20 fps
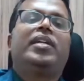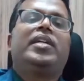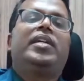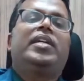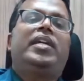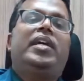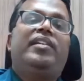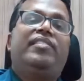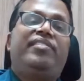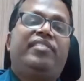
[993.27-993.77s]

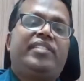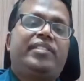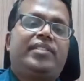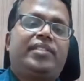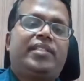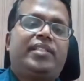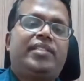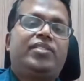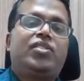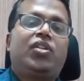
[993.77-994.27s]

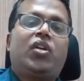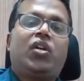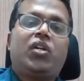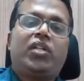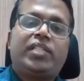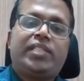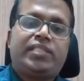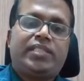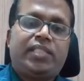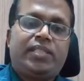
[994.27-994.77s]
FSH or
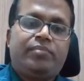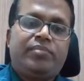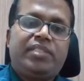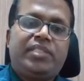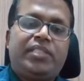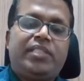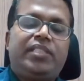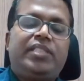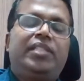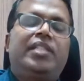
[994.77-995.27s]

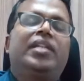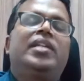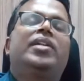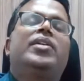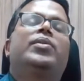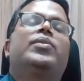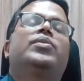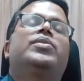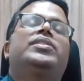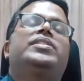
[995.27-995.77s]
HMG,
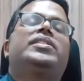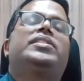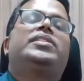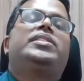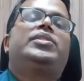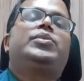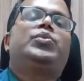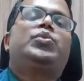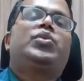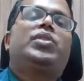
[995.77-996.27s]
which is
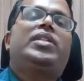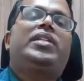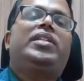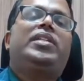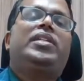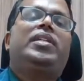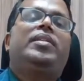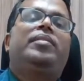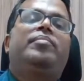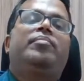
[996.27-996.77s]

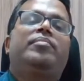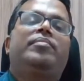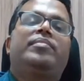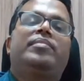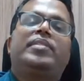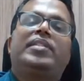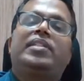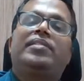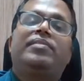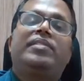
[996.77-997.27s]
usually
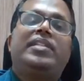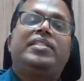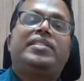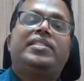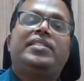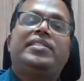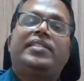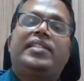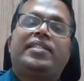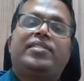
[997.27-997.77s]
given as
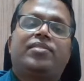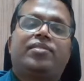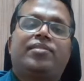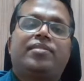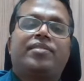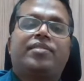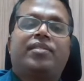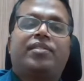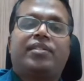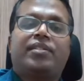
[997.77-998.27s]
injections
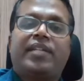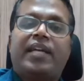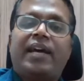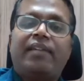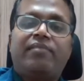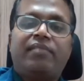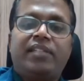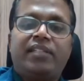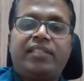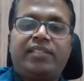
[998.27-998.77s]
or
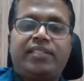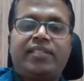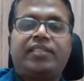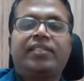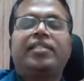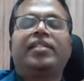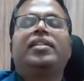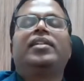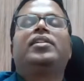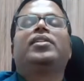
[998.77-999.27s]
tablets
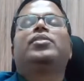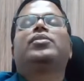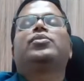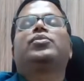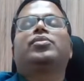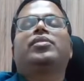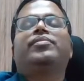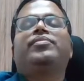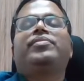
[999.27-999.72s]
to the